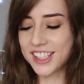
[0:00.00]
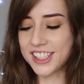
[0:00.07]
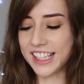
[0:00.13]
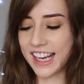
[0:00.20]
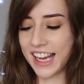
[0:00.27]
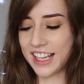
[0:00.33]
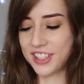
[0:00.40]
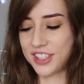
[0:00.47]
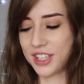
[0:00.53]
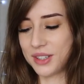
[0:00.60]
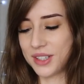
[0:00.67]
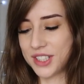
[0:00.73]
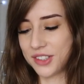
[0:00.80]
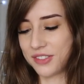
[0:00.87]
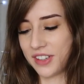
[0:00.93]
She asked, who
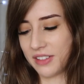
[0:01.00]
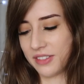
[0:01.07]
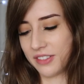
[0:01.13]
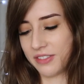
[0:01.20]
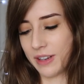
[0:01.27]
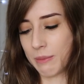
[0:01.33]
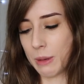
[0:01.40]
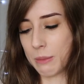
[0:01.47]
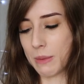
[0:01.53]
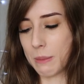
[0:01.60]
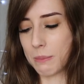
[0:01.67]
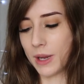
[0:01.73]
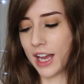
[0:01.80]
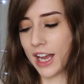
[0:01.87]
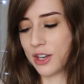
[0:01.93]
is your favourite family
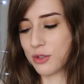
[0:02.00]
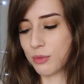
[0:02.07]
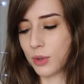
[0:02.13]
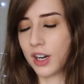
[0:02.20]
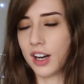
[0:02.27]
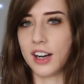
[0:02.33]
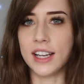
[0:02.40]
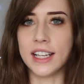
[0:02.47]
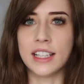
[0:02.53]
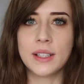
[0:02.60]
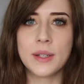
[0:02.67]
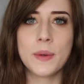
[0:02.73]
member and why?